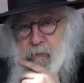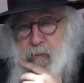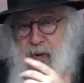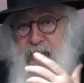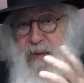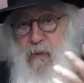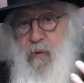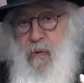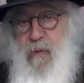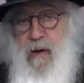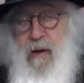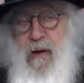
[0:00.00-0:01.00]
One day
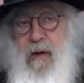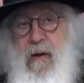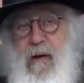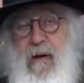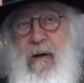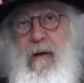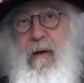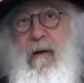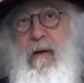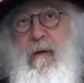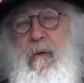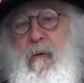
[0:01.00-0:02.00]
we were
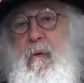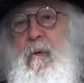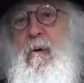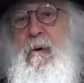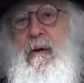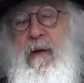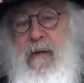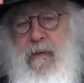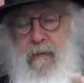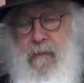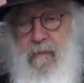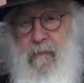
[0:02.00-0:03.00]

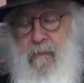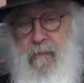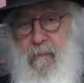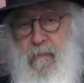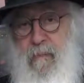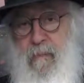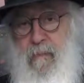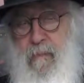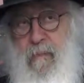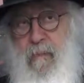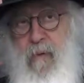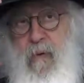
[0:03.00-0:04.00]
walking,
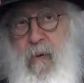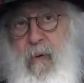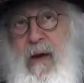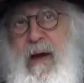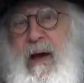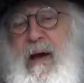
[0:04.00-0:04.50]
we were